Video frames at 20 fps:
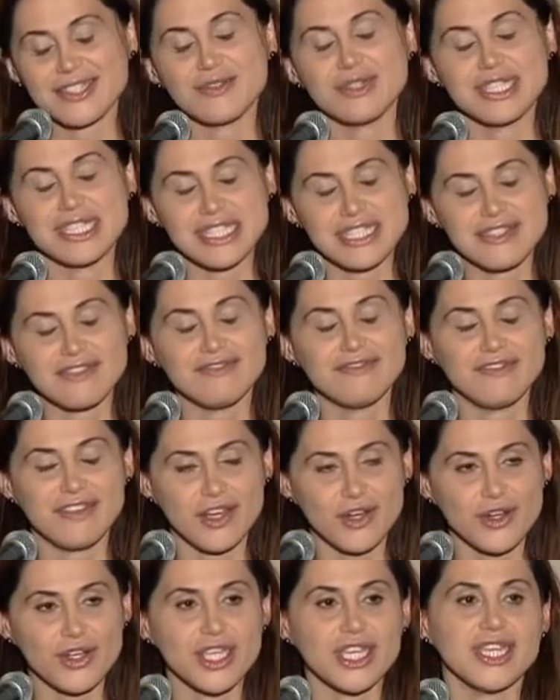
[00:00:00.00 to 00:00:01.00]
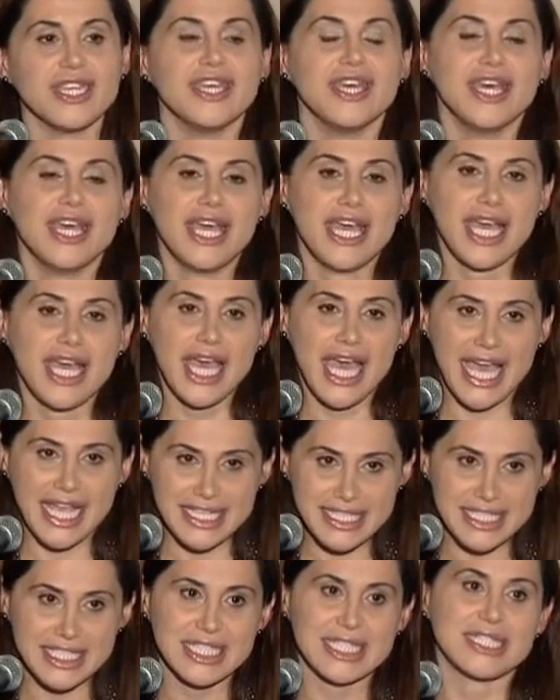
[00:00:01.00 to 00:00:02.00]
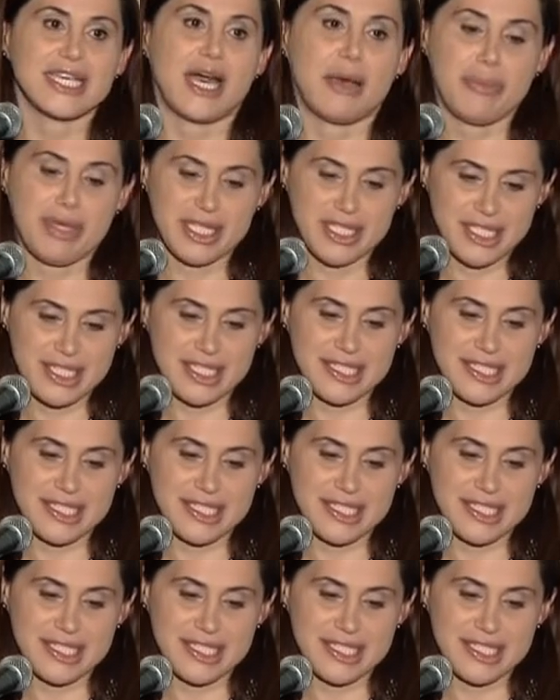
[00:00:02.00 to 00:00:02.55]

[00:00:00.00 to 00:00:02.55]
So, this is a very excellent topic to